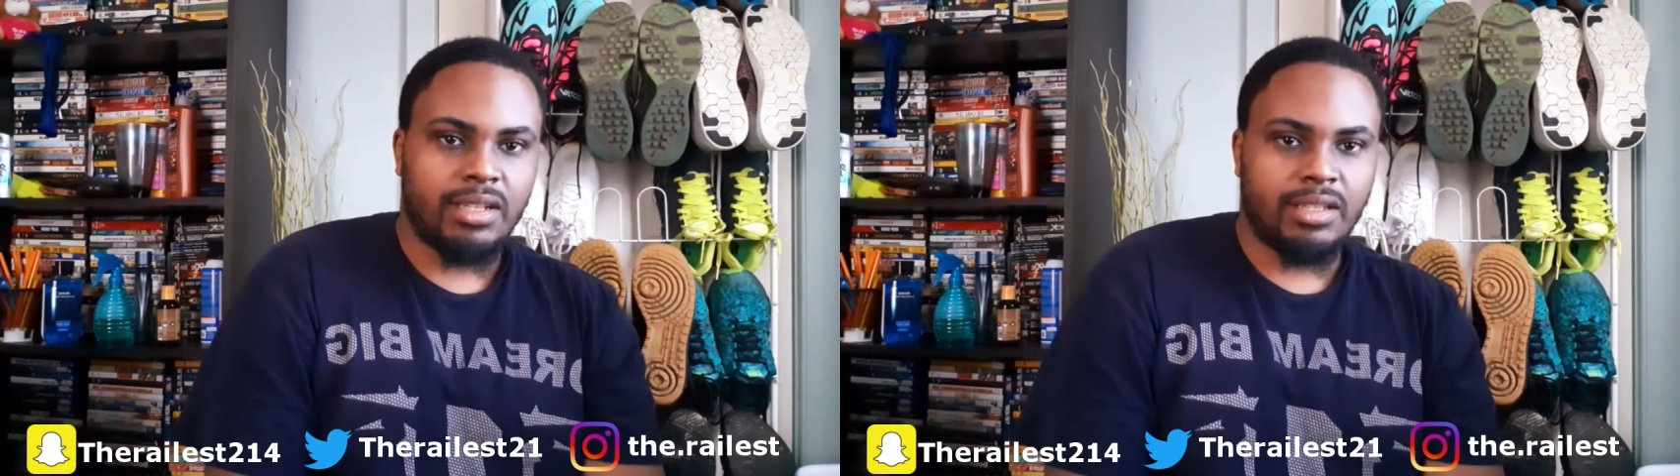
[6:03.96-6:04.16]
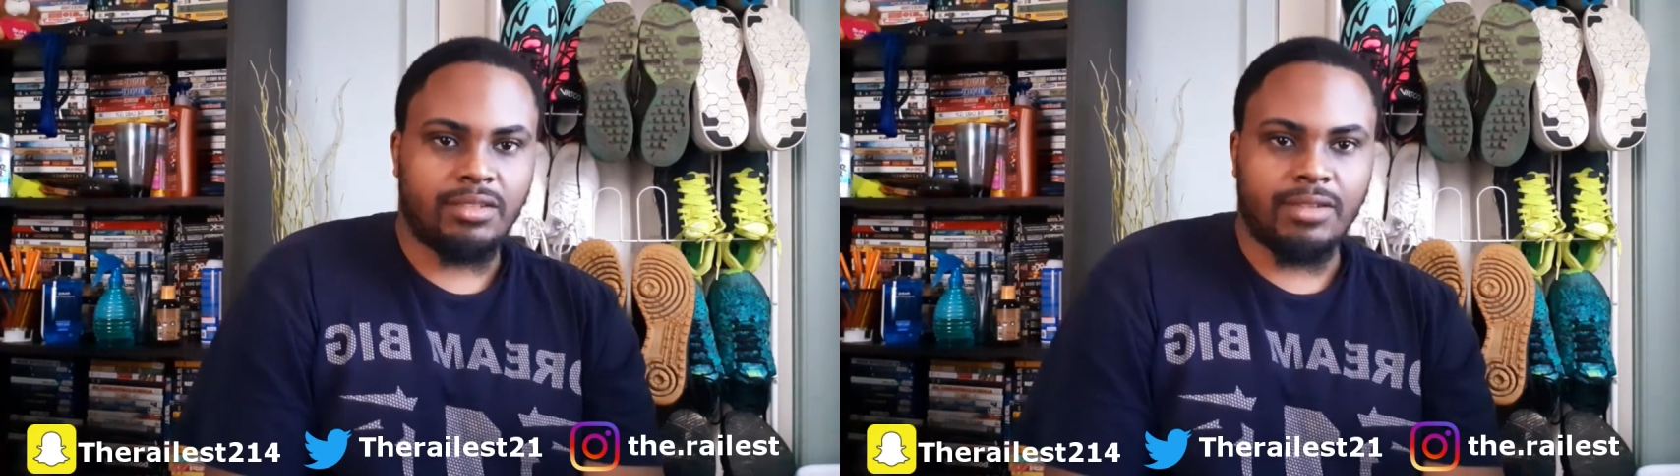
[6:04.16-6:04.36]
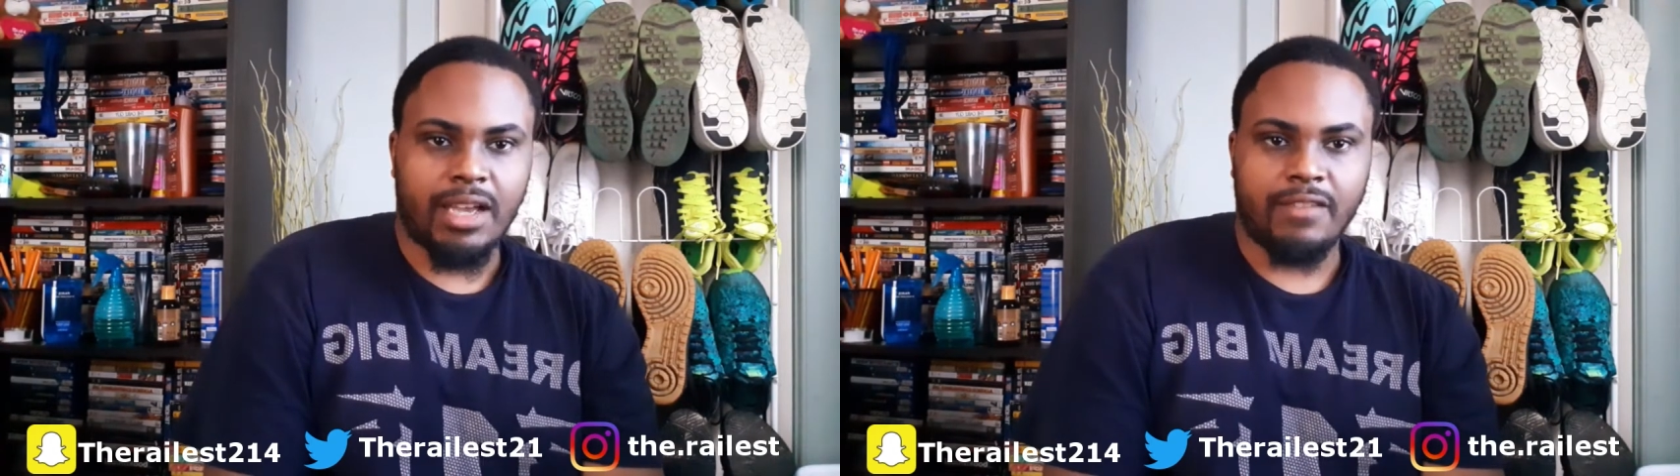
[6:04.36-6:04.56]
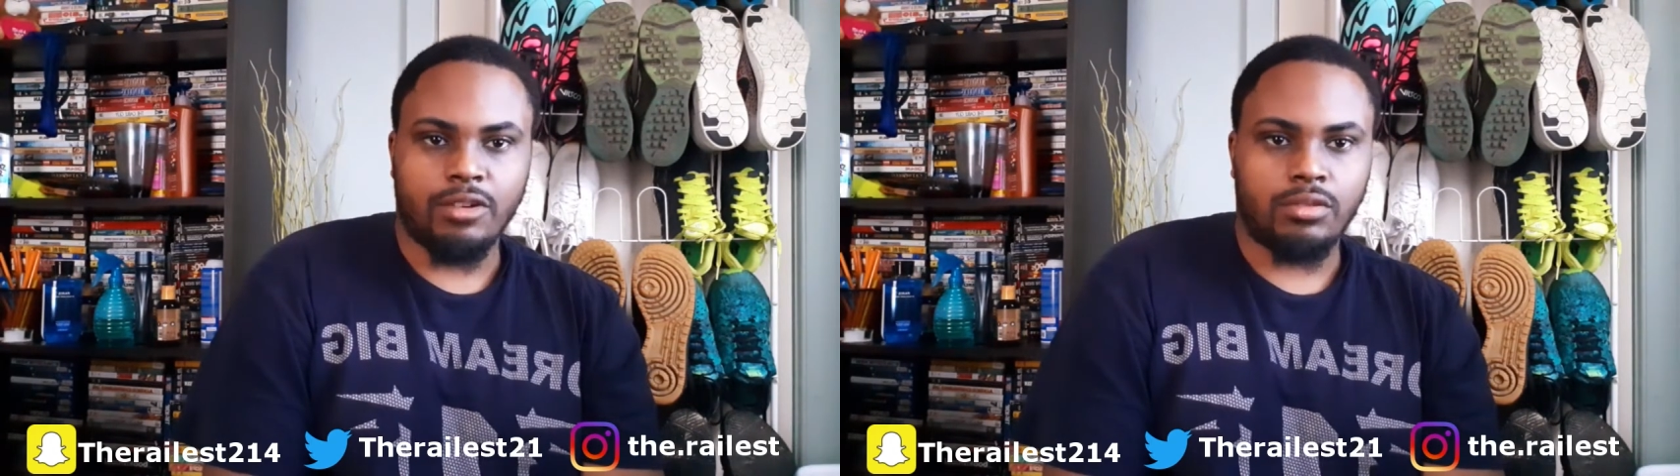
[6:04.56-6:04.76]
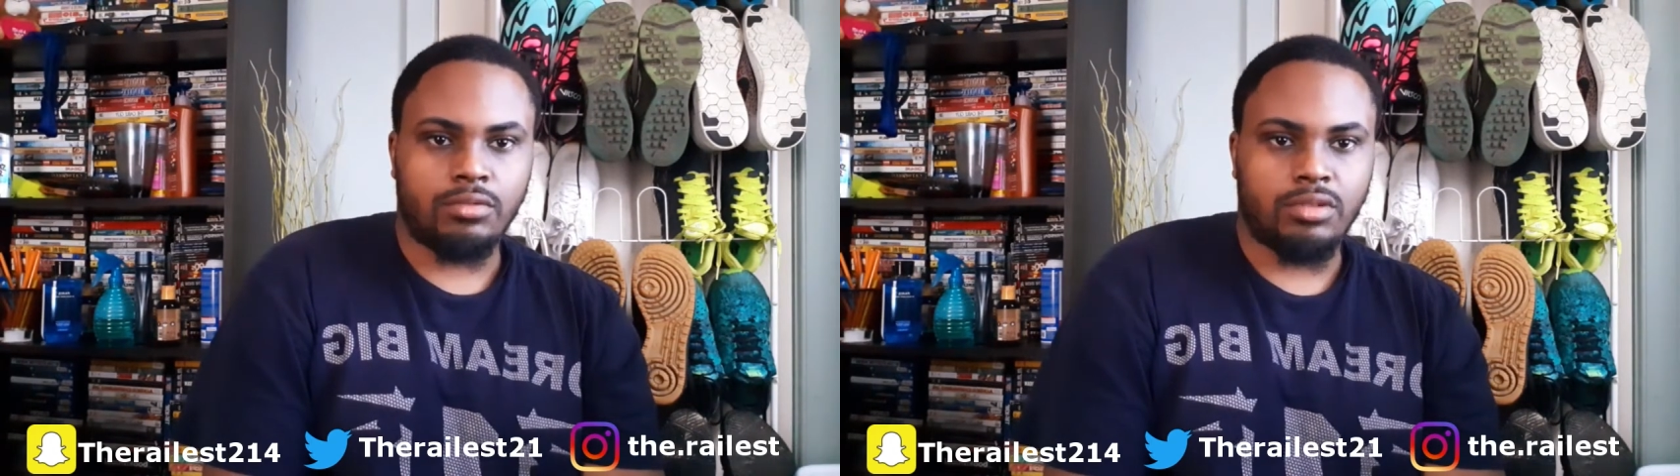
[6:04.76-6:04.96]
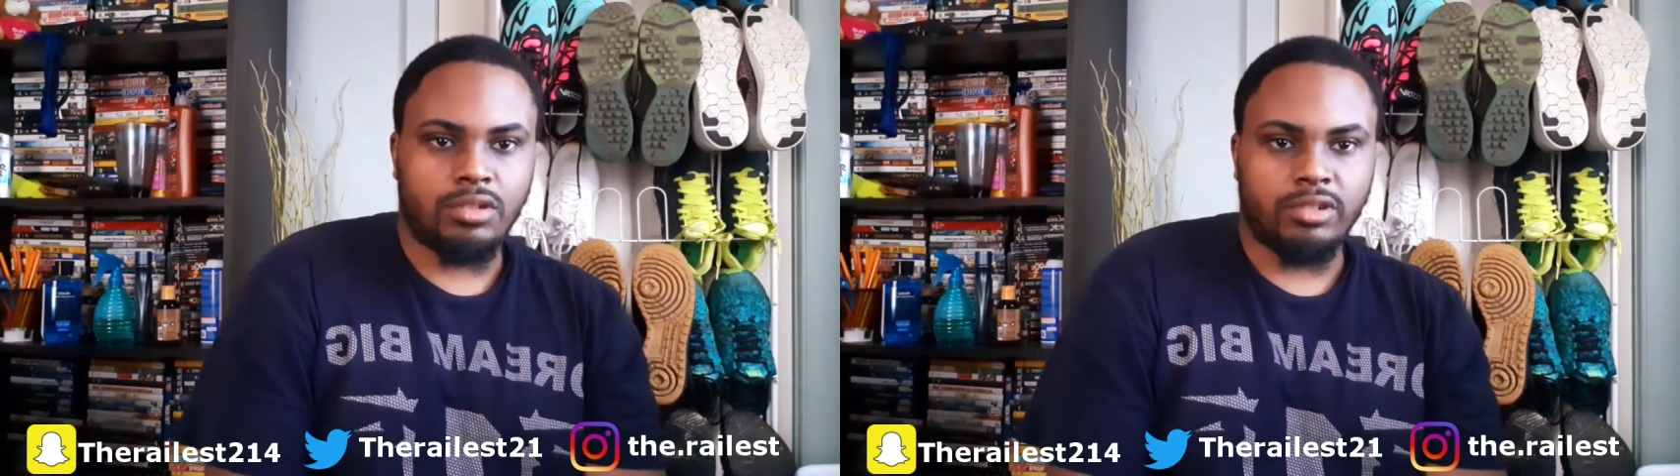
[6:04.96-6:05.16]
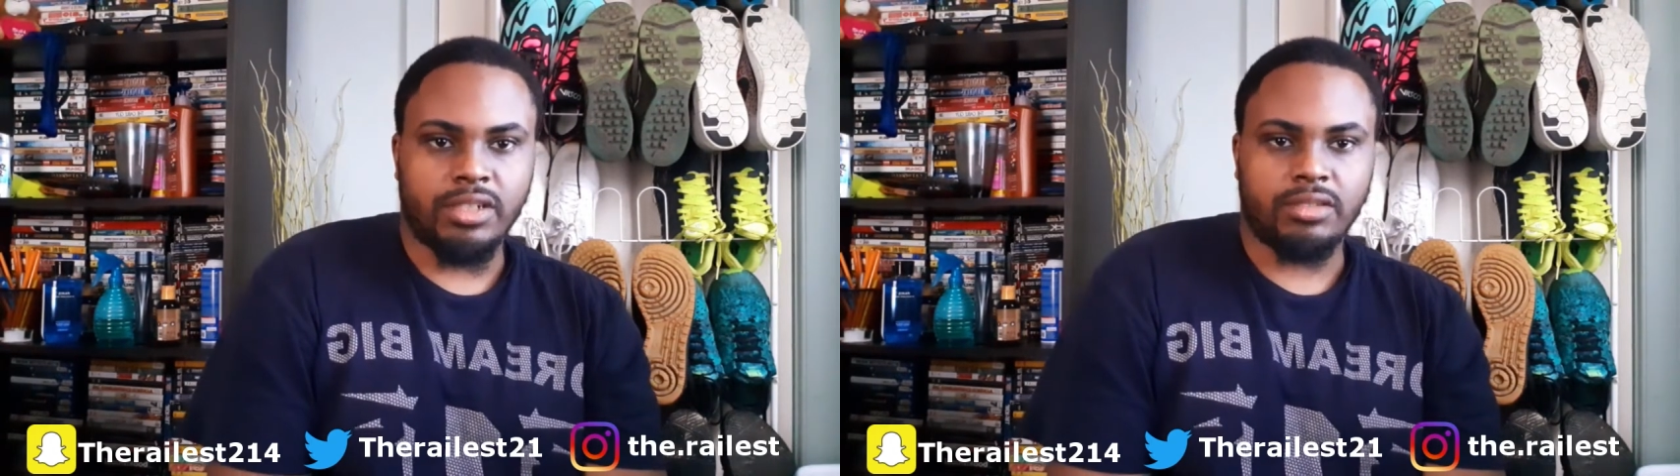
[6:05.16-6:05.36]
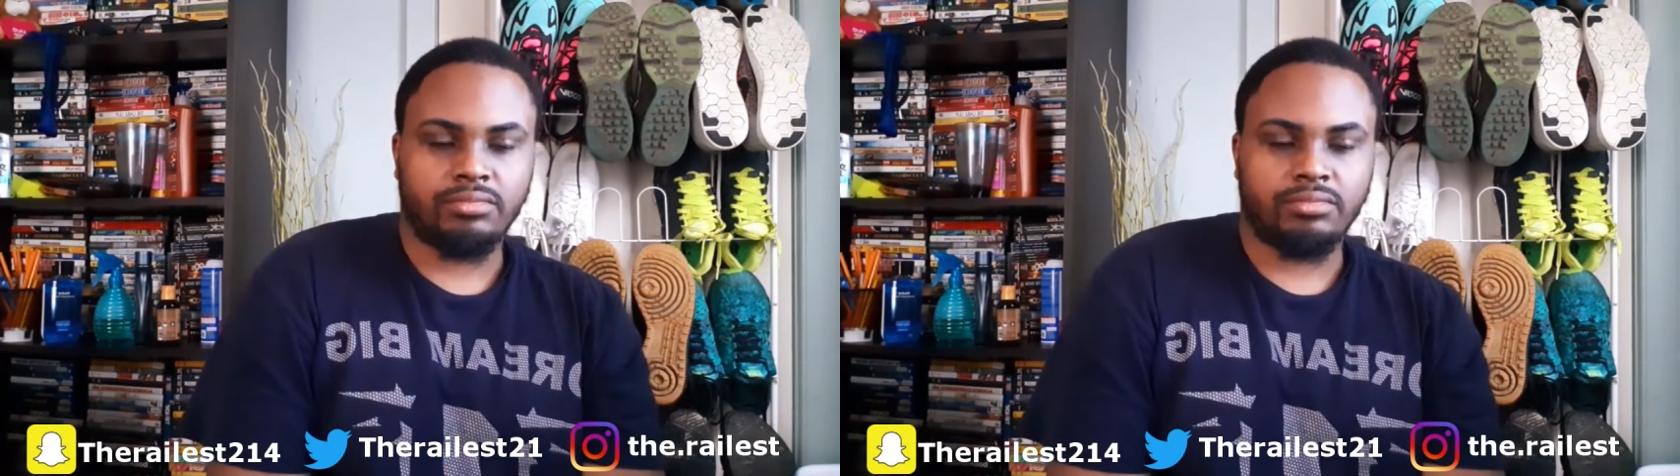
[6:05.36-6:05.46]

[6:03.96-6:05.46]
to have their own jury.